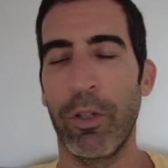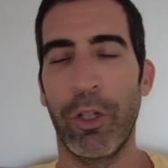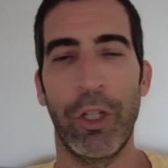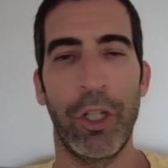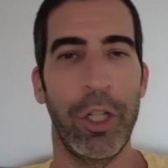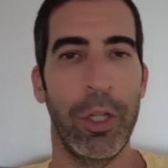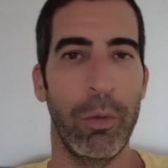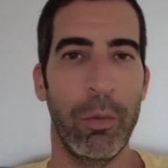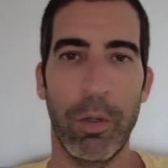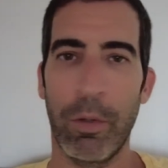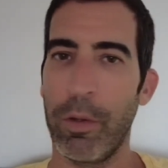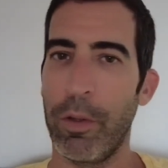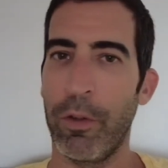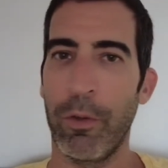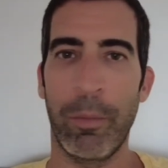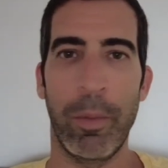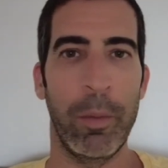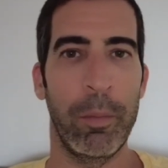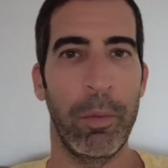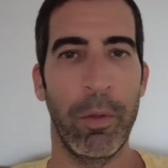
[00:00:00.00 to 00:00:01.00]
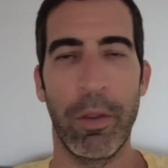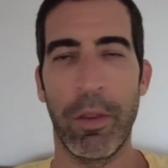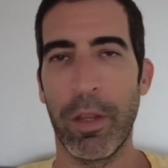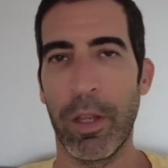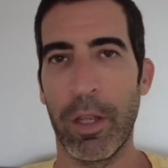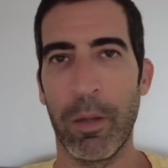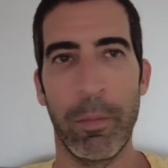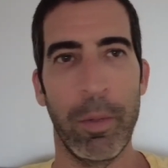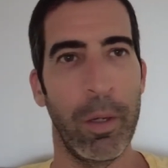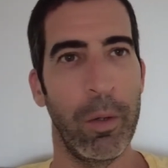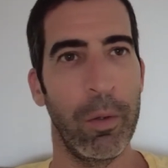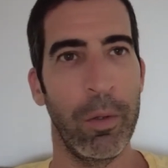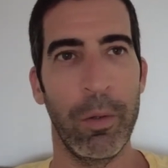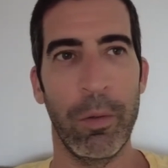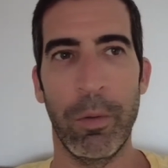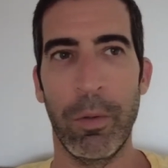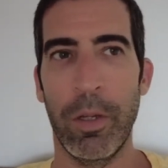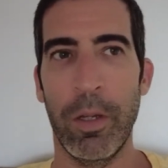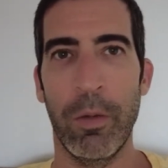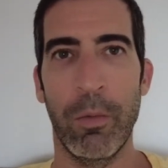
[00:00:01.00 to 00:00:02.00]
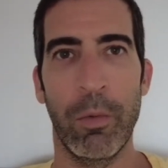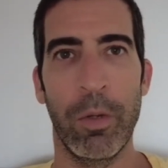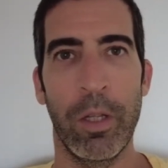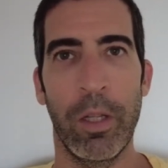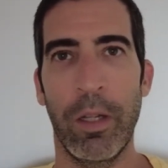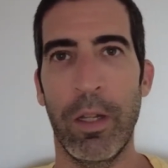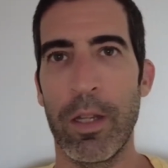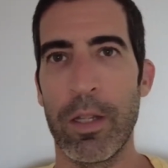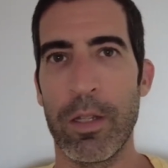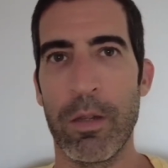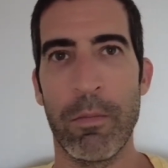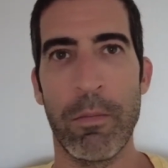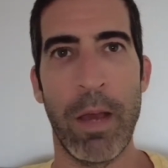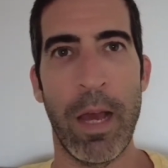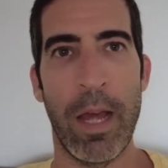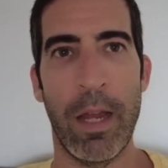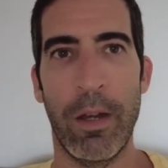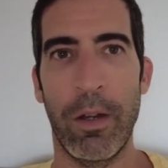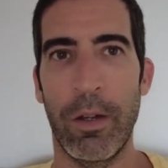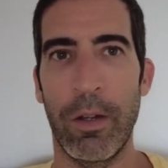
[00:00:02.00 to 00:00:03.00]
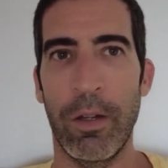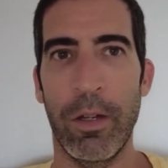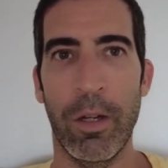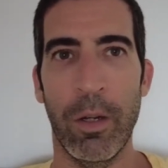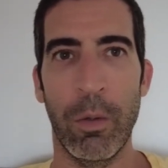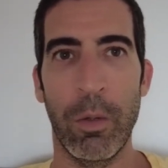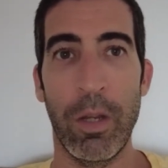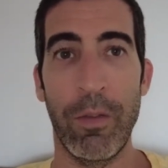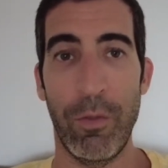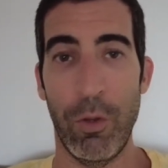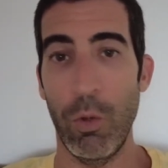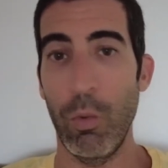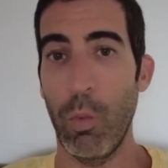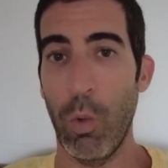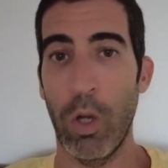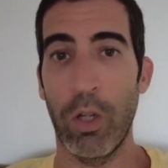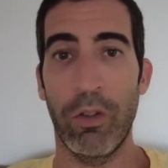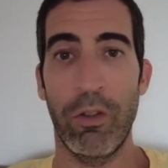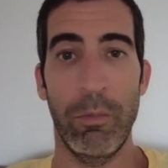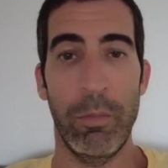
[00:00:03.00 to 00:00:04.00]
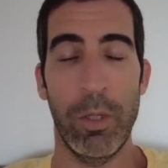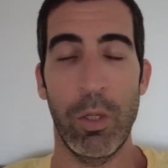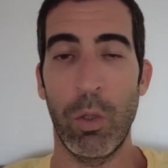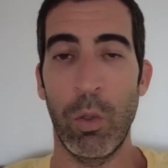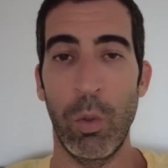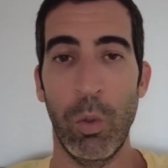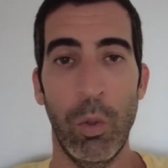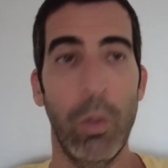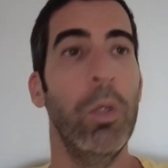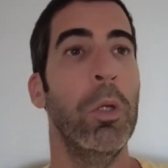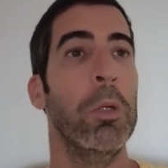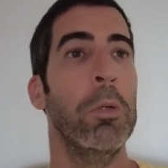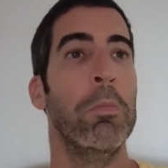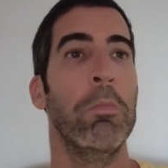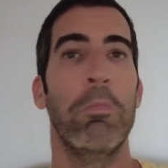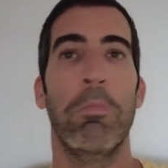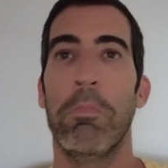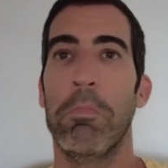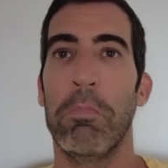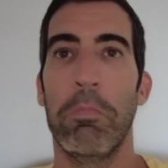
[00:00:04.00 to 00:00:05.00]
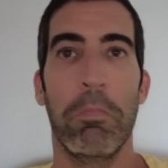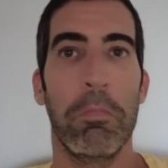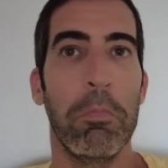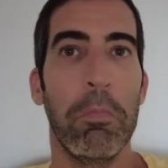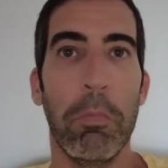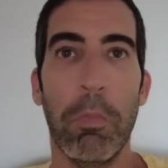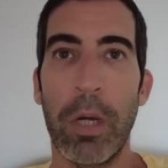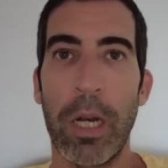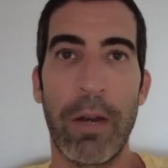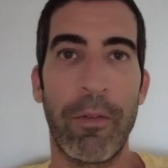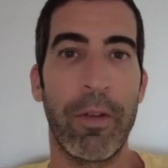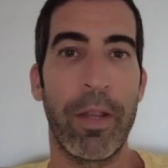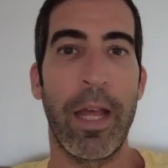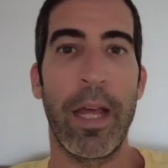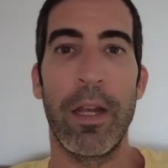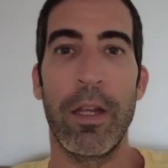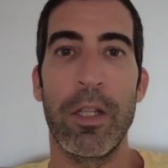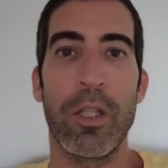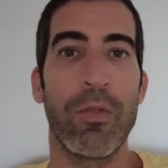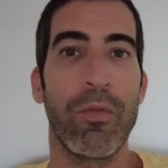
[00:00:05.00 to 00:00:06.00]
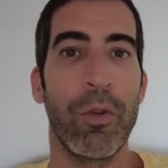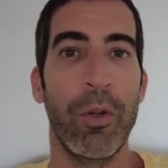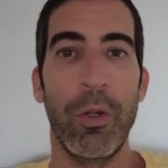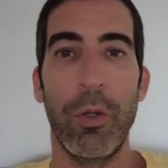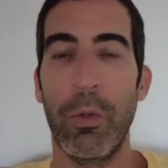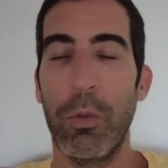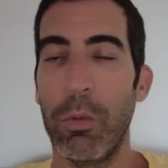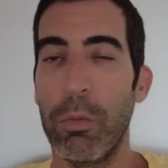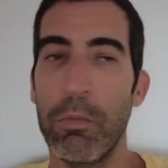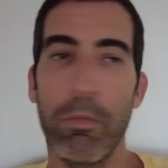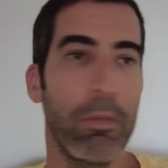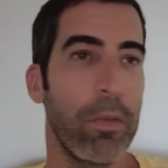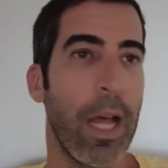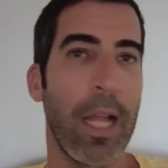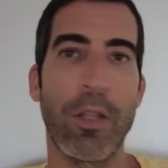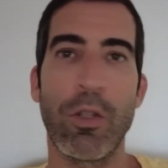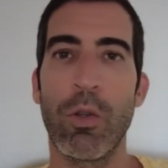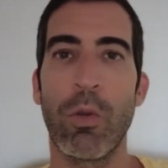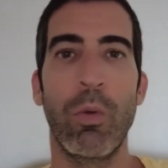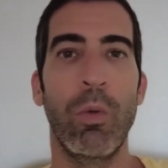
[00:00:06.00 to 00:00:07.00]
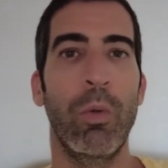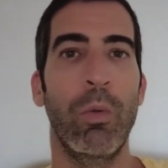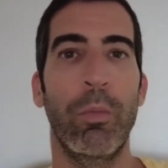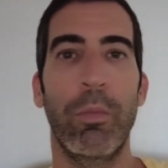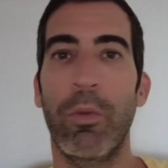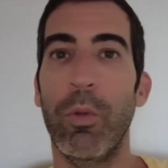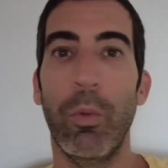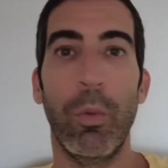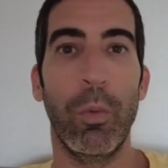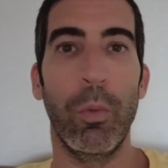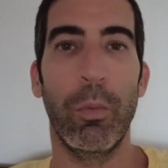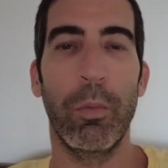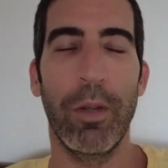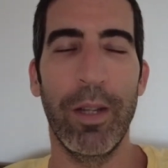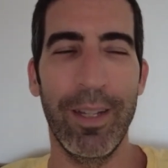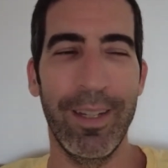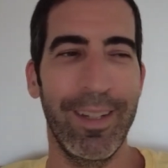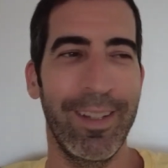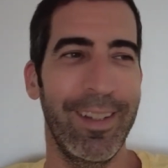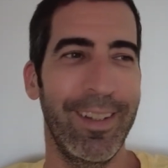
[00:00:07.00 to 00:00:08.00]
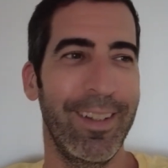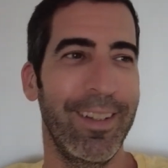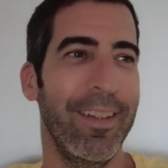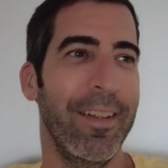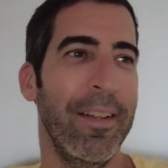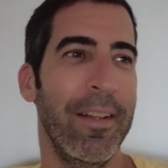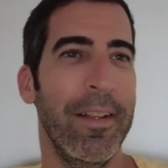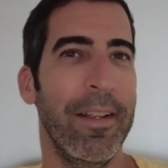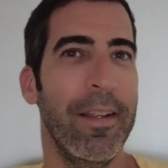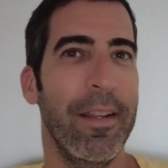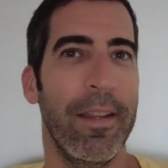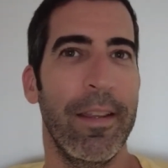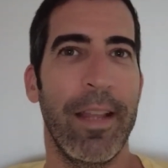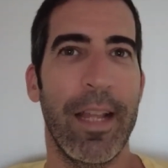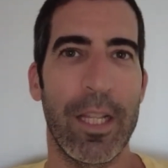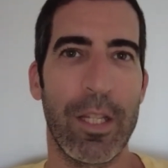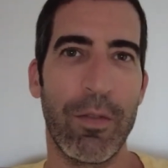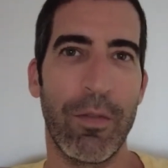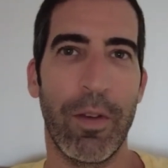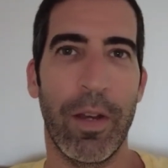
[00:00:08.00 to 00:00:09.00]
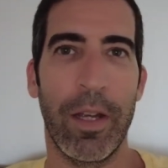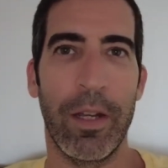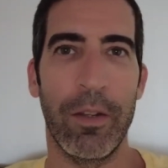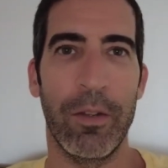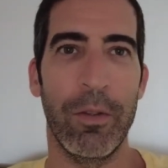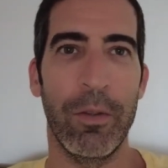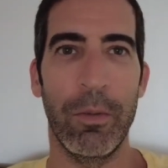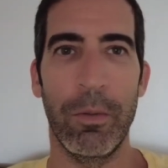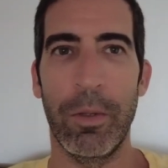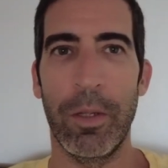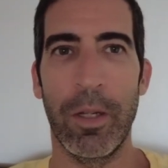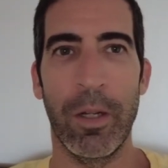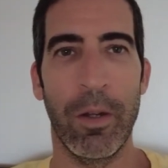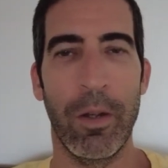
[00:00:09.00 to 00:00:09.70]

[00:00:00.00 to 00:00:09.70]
a shit what other people think about you. It really doesn't matter. If you want to be cool, whatever that is for you, that's cool too. That's fine too.